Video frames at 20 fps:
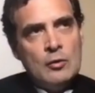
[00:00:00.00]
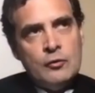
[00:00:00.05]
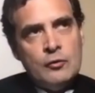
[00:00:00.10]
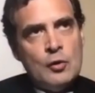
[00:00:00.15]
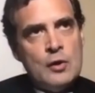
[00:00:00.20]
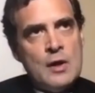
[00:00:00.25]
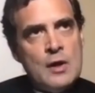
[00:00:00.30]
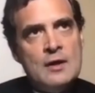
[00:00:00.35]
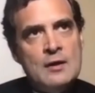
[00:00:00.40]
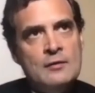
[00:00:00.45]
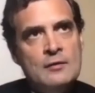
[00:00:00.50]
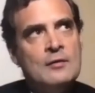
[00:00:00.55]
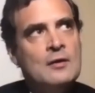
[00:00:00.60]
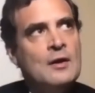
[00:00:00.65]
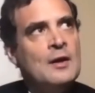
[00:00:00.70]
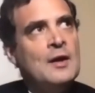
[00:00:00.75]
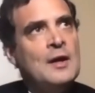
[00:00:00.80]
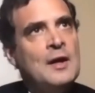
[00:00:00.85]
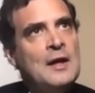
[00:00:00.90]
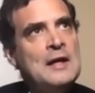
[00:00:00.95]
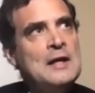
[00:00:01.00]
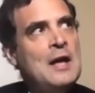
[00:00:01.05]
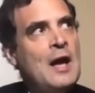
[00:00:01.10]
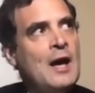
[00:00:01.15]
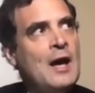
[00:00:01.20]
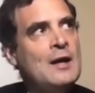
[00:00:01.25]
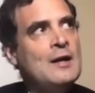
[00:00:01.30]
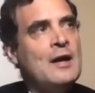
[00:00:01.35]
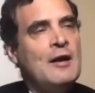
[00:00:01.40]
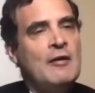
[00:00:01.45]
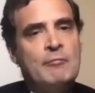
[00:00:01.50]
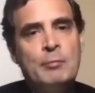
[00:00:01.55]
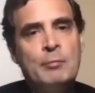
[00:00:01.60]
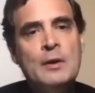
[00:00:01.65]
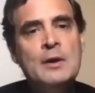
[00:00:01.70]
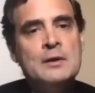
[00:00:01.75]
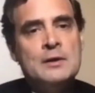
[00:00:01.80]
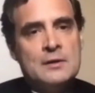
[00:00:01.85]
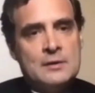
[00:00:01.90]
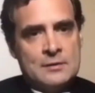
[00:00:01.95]
So there is, in our
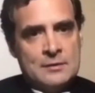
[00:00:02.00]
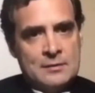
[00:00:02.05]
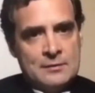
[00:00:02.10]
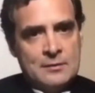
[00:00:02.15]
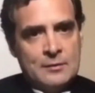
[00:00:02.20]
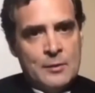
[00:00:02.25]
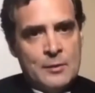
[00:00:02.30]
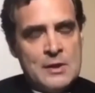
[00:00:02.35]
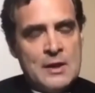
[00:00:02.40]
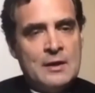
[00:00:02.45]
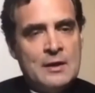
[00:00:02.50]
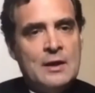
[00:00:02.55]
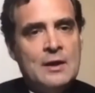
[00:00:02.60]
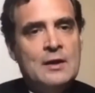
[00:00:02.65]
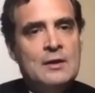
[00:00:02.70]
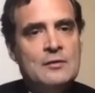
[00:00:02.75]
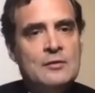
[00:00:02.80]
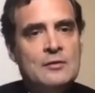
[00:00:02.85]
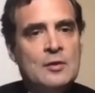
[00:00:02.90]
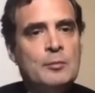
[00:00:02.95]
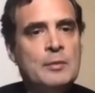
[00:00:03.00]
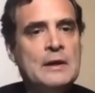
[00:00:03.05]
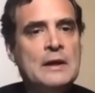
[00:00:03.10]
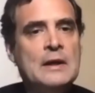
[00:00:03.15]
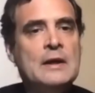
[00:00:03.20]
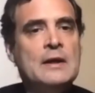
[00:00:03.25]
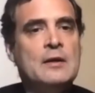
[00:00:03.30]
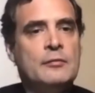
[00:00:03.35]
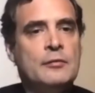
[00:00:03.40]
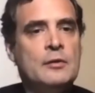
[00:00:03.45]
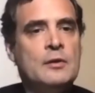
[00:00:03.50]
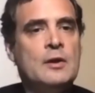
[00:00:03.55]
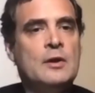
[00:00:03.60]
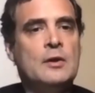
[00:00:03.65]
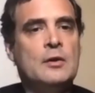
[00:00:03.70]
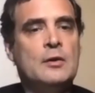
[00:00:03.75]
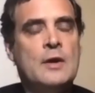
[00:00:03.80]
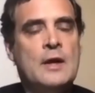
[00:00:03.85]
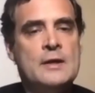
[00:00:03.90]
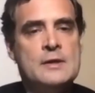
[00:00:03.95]
government, which I think is completely different than
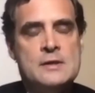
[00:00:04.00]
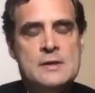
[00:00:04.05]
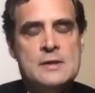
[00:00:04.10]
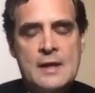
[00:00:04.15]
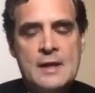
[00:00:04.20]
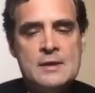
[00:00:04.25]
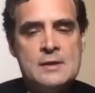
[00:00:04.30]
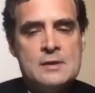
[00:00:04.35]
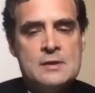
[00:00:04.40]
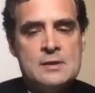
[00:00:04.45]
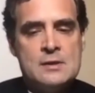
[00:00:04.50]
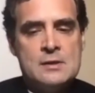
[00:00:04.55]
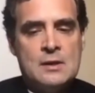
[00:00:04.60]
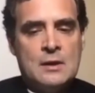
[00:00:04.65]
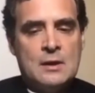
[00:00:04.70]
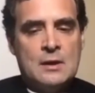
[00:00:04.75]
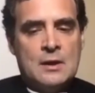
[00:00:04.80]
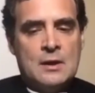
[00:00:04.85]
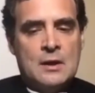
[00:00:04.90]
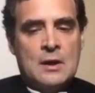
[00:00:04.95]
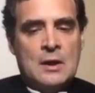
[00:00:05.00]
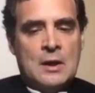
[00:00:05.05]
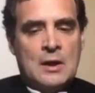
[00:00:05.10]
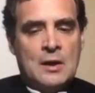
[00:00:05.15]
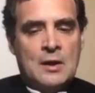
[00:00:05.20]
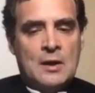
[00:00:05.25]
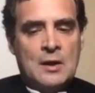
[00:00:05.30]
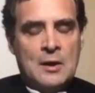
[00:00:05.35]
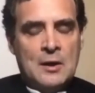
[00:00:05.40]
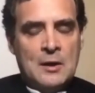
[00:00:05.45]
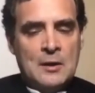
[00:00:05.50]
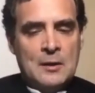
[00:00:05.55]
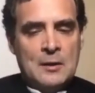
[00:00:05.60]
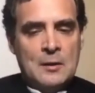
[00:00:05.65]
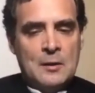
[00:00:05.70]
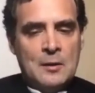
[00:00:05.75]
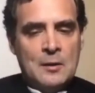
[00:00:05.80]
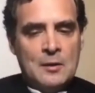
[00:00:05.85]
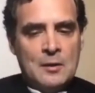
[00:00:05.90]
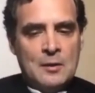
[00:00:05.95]
the United States,
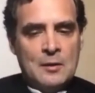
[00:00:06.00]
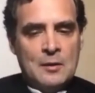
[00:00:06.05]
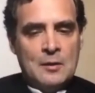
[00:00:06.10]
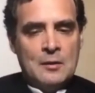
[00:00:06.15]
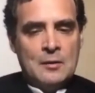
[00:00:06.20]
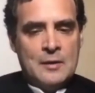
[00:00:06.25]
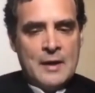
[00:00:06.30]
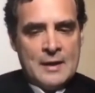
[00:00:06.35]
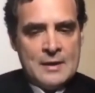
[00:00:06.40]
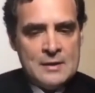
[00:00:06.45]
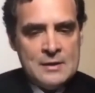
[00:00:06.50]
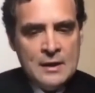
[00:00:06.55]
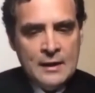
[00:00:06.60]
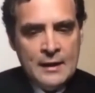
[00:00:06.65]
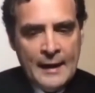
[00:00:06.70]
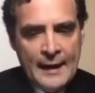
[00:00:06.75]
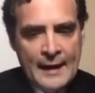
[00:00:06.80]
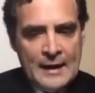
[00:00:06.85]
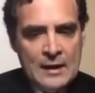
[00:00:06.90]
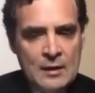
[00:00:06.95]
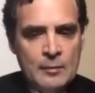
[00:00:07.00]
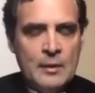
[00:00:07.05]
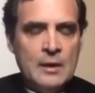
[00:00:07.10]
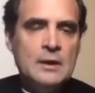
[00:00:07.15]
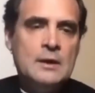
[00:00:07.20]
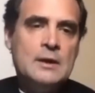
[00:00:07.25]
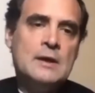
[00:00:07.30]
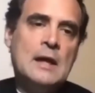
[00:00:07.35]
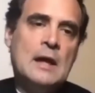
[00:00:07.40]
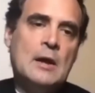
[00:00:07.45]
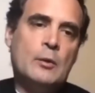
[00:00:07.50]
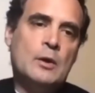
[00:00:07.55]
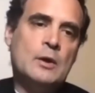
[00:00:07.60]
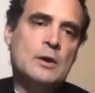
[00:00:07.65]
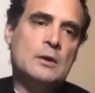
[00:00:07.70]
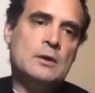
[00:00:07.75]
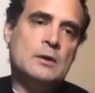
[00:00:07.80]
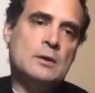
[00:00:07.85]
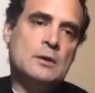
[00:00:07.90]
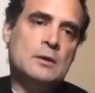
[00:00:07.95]
there is an element in
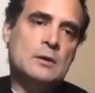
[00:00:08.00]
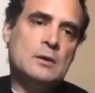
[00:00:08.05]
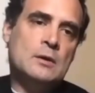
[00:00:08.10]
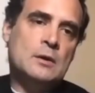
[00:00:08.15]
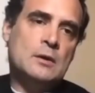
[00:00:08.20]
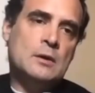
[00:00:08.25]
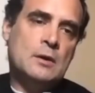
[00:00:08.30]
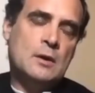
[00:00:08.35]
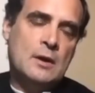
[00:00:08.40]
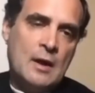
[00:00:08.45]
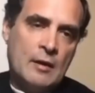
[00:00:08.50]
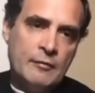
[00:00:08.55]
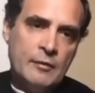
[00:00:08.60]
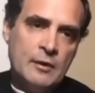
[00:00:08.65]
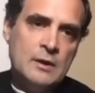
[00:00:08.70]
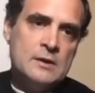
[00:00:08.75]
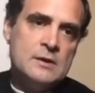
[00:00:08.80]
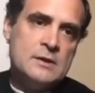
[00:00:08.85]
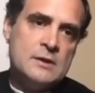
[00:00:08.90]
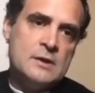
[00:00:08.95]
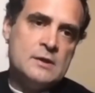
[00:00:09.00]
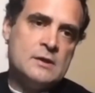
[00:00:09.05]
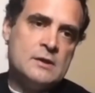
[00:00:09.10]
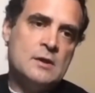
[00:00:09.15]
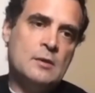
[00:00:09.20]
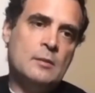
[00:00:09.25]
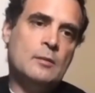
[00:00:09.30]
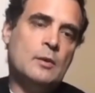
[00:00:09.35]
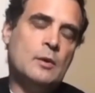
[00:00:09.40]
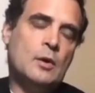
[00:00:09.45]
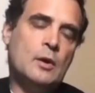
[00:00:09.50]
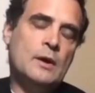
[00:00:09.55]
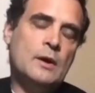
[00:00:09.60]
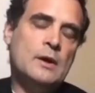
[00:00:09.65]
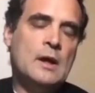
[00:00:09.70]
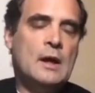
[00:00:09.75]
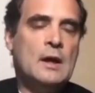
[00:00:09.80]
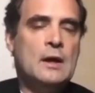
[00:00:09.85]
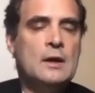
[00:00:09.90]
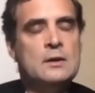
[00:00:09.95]
our governance system,
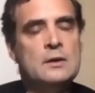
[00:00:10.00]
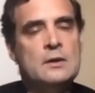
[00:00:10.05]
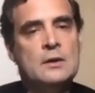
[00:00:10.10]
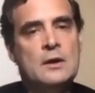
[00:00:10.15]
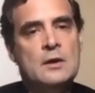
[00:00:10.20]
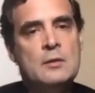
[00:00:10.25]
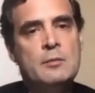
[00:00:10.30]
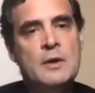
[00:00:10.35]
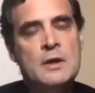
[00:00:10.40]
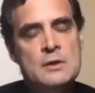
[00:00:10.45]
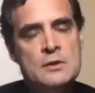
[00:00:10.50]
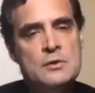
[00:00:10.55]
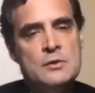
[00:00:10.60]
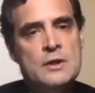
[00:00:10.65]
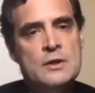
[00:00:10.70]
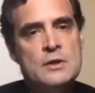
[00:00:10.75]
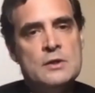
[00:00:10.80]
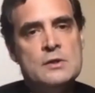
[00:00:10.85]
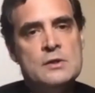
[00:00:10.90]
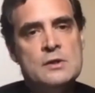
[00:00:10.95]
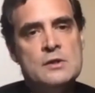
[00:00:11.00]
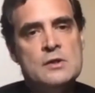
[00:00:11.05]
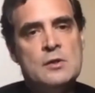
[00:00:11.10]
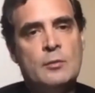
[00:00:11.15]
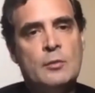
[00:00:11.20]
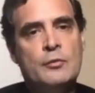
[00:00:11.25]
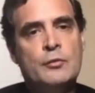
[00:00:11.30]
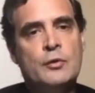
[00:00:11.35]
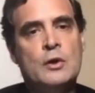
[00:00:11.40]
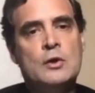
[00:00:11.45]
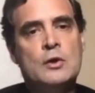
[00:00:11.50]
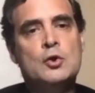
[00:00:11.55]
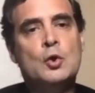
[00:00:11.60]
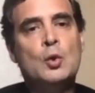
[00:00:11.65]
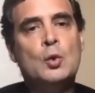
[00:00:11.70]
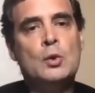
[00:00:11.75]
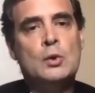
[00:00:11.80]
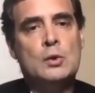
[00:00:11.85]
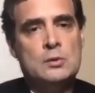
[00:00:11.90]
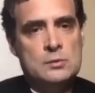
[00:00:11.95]
in our administration system of
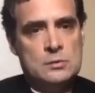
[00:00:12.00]
control,